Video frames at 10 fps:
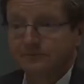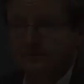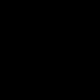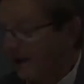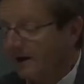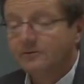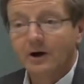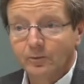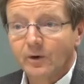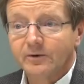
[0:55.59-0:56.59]
For men,
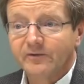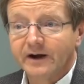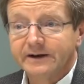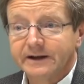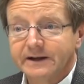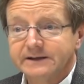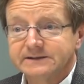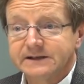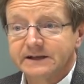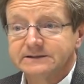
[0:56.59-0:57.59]
uh, what we're finding
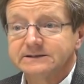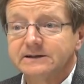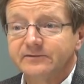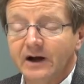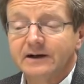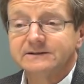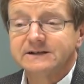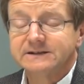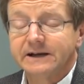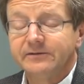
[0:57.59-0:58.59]
is that uh,
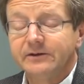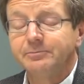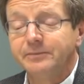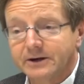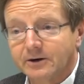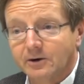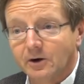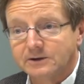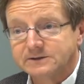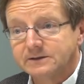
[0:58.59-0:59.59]
violence is an even bigger
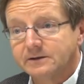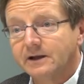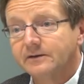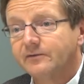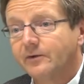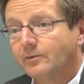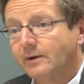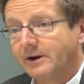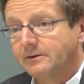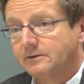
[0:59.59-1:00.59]
cause than for
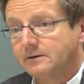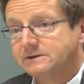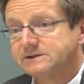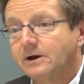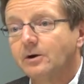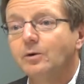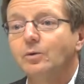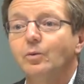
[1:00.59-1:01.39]
women. So